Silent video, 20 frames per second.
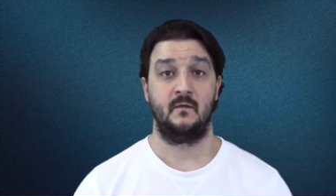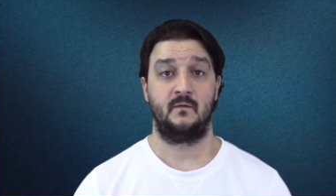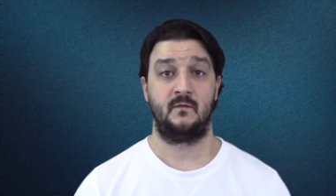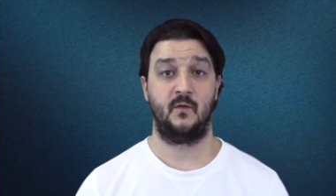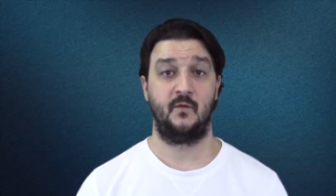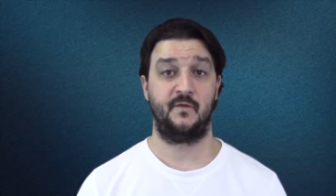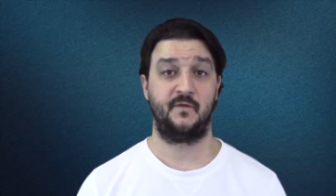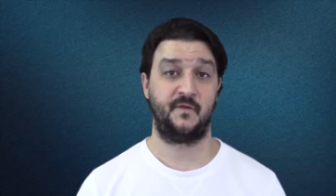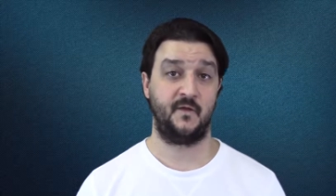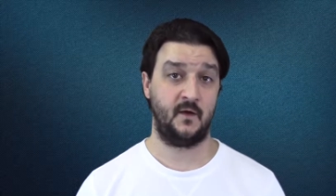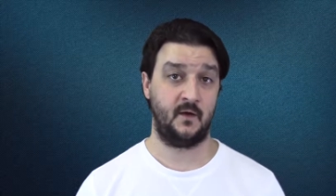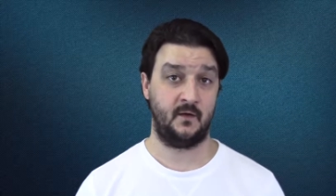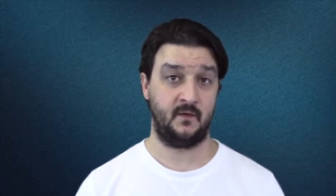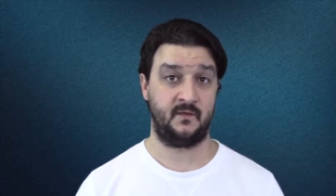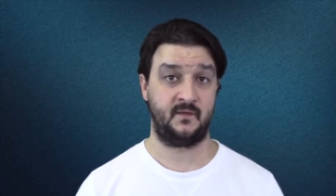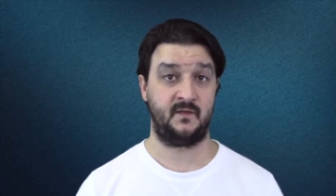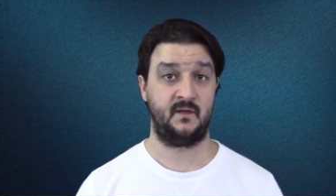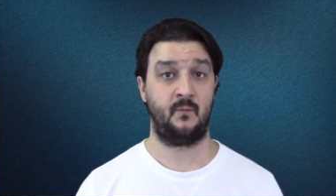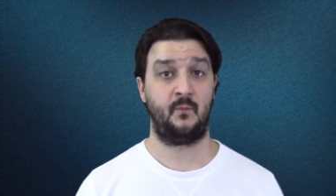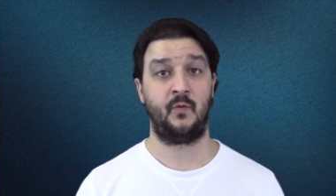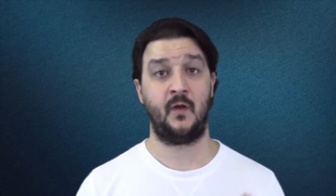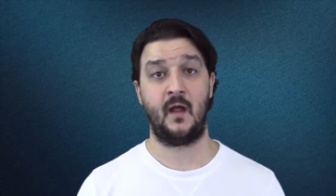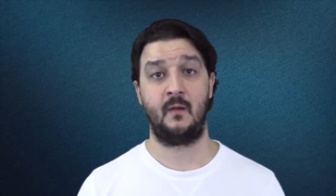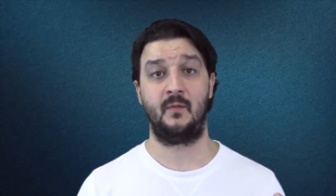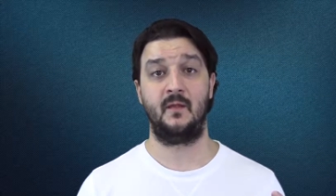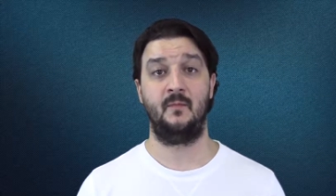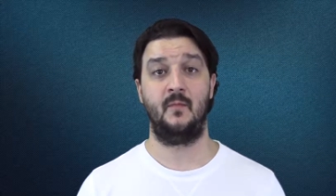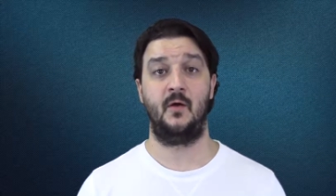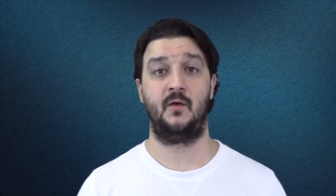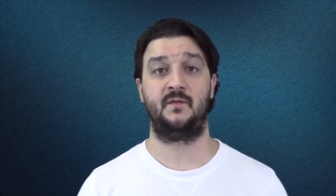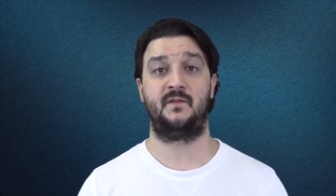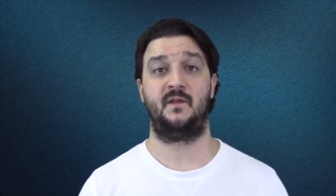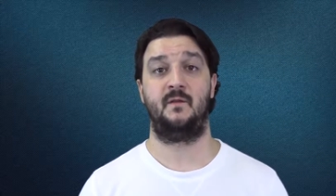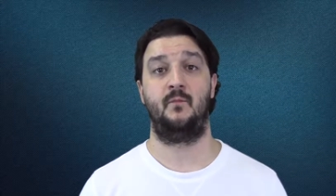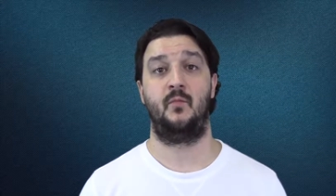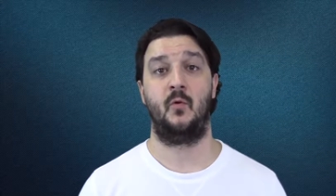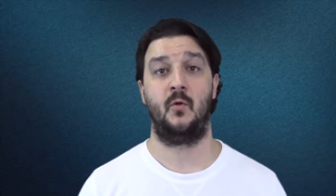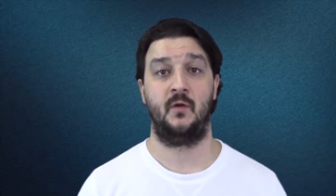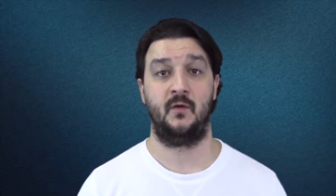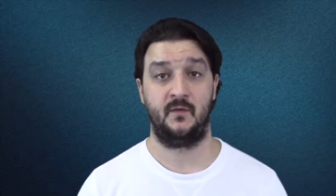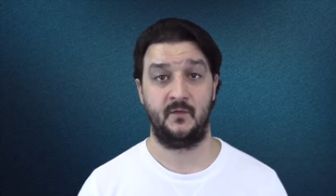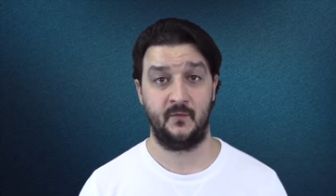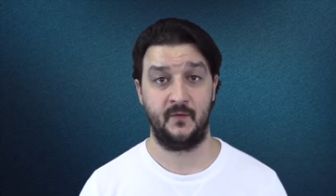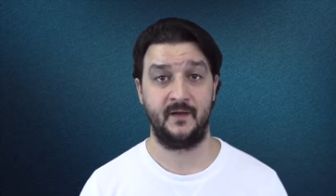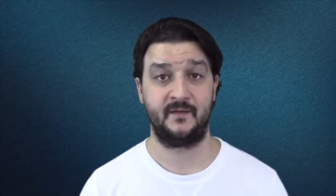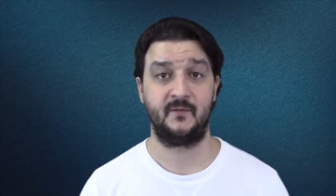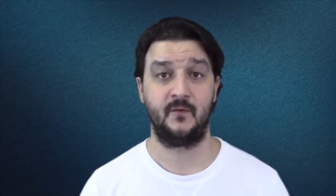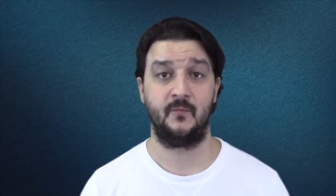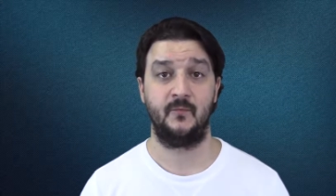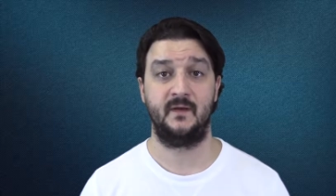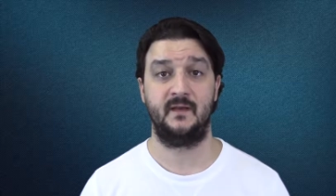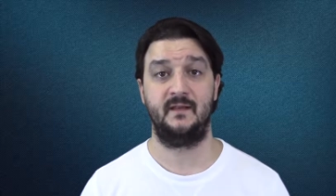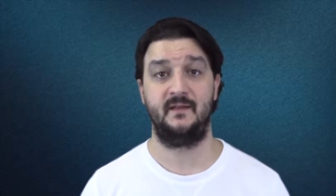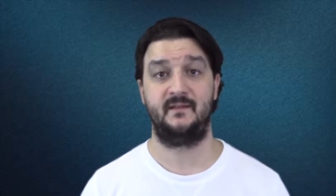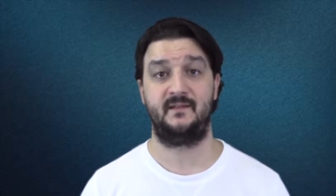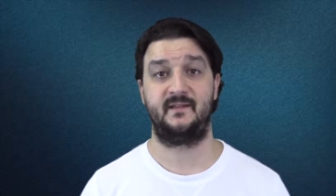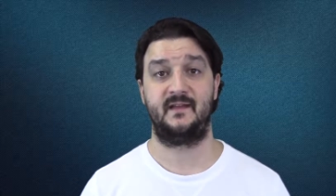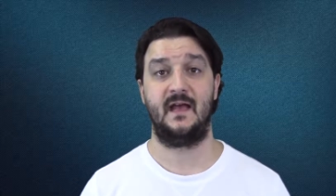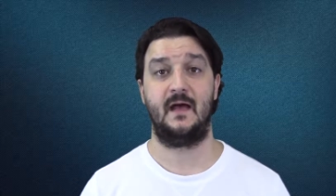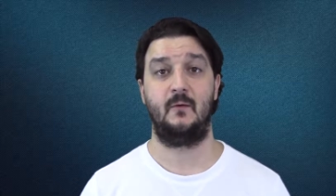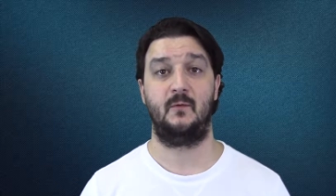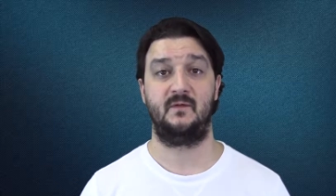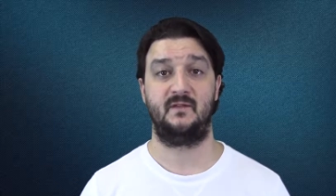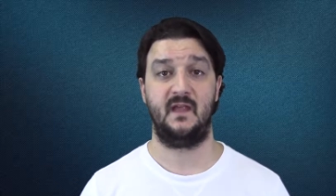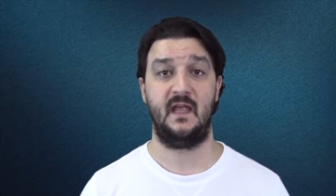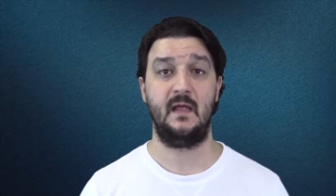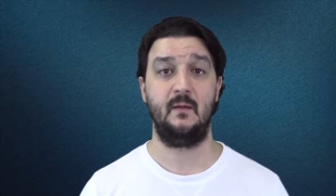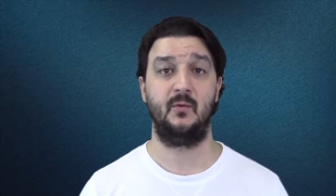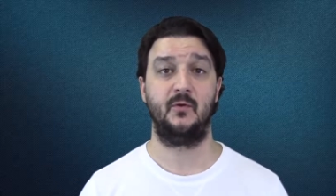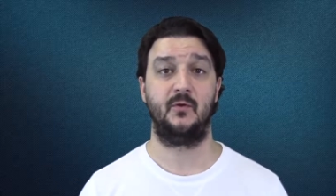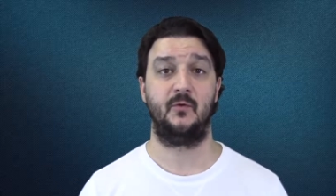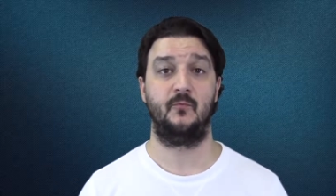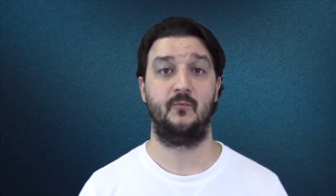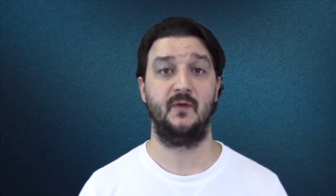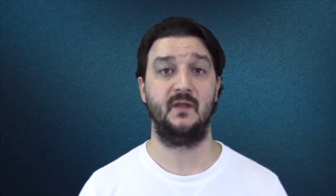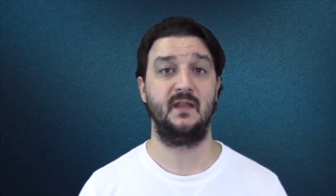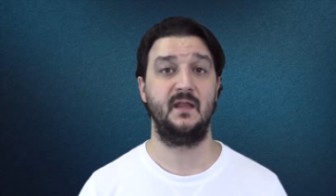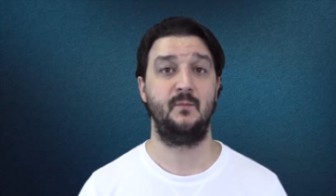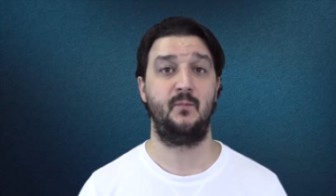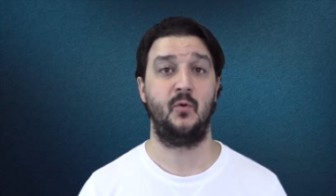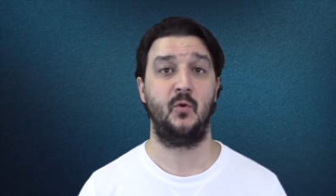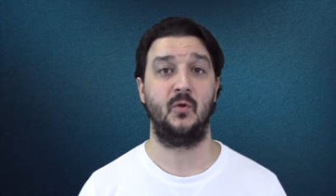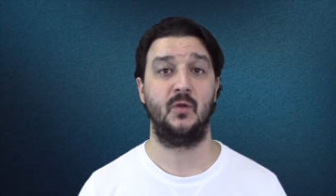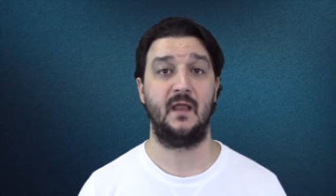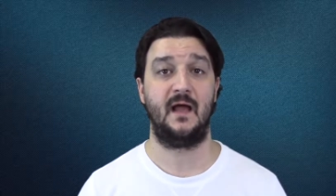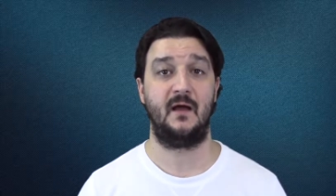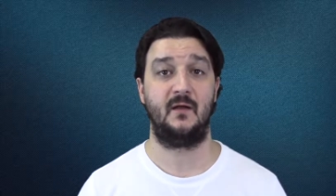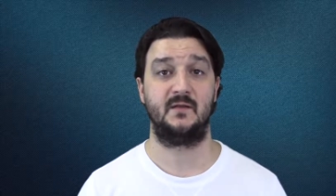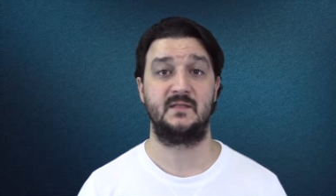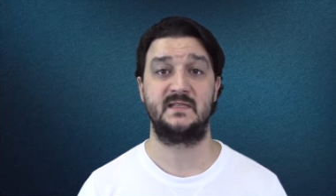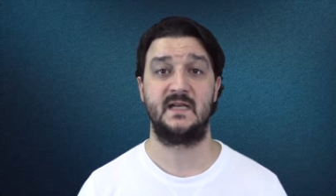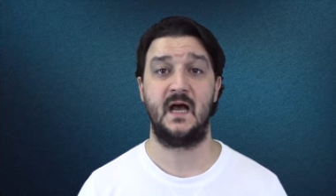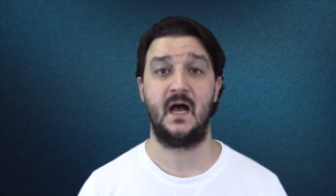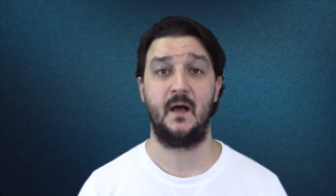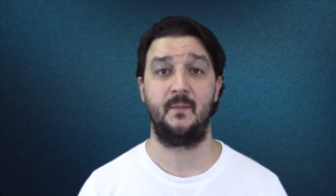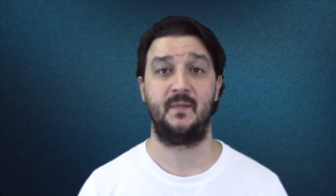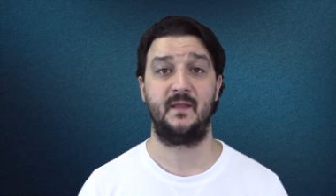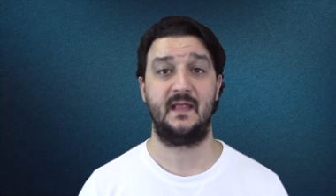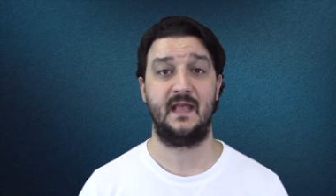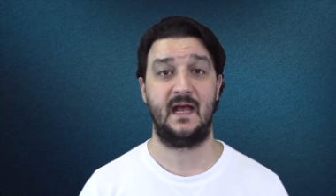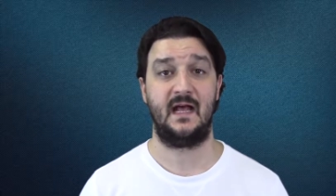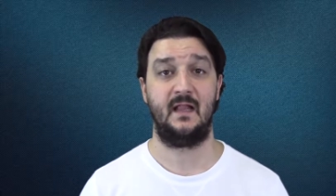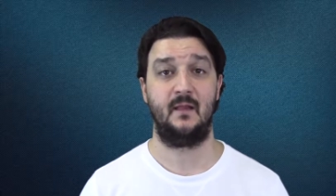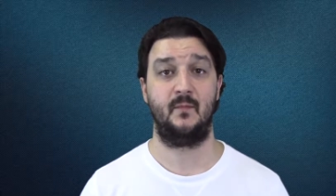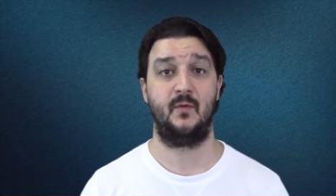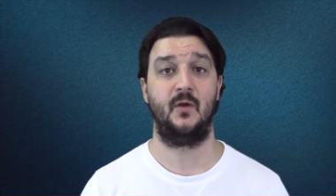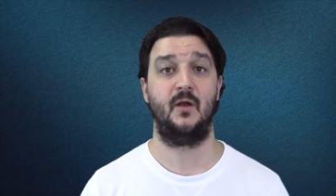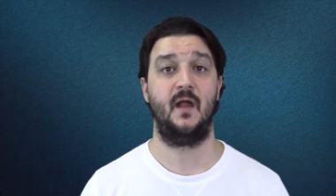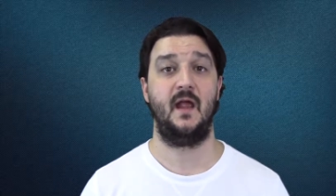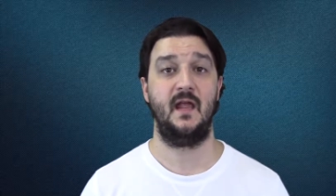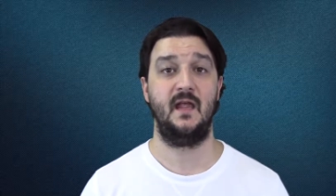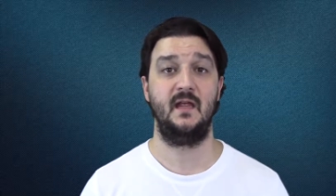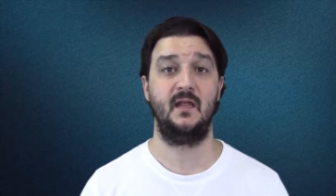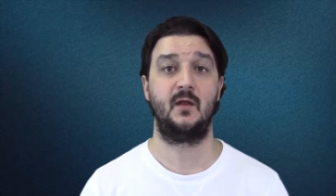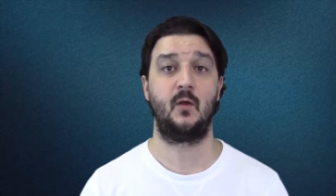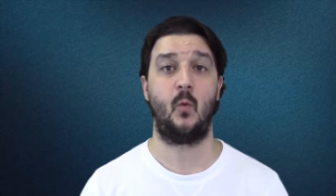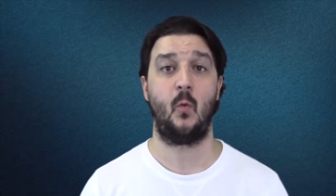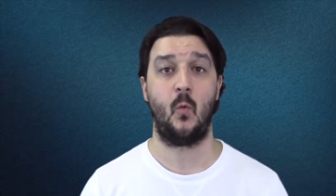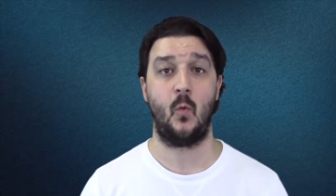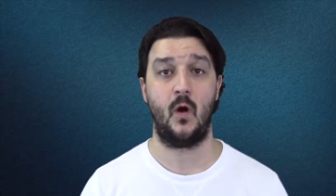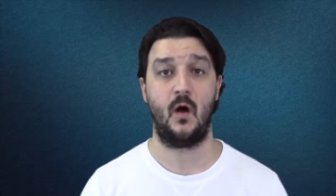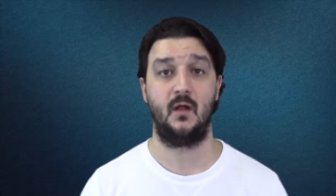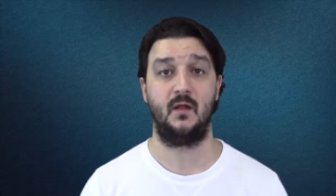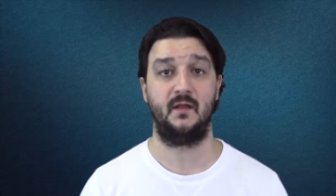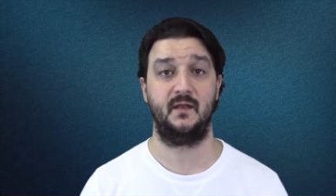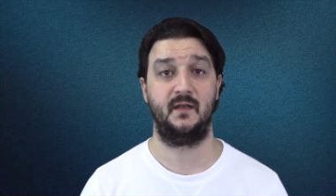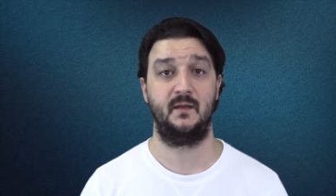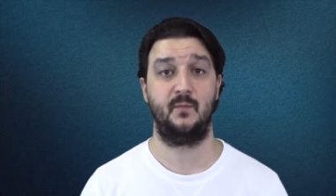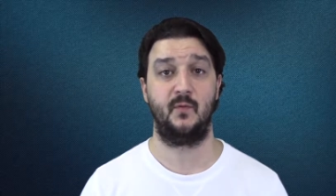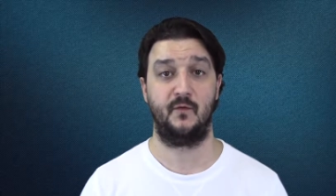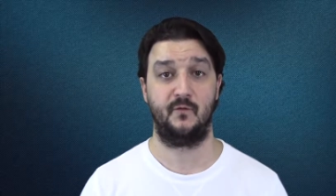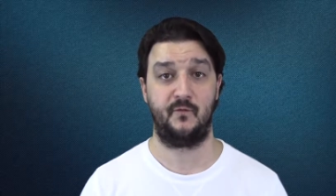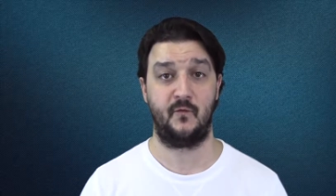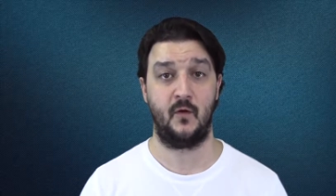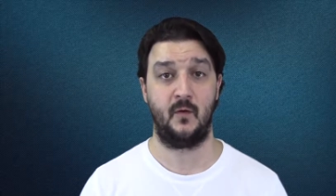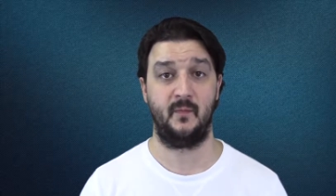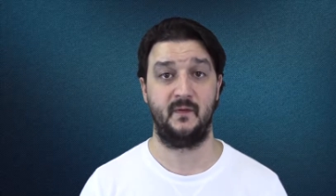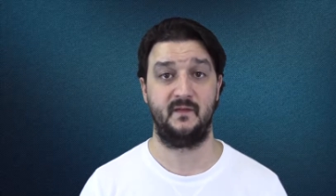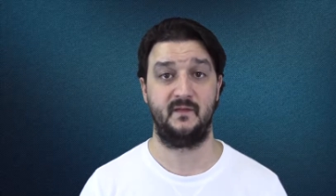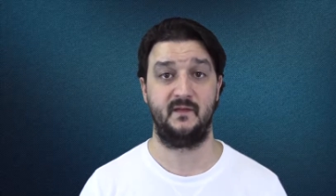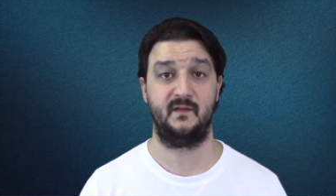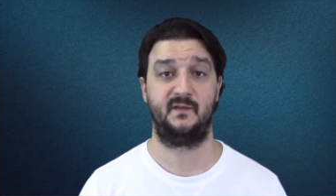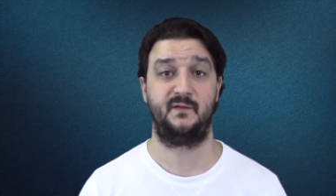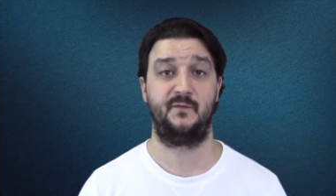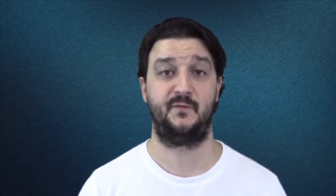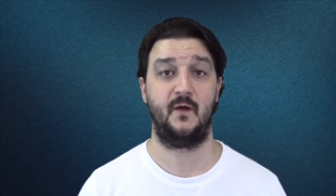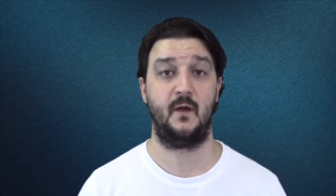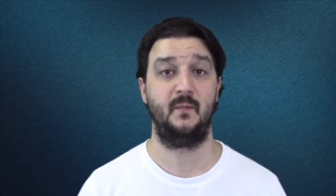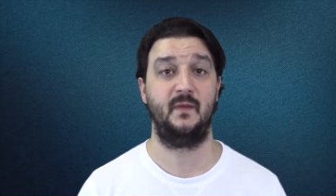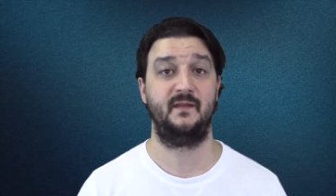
So first, and probably most important, director Ridley Scott was able to really pull out top caliber A quality performances from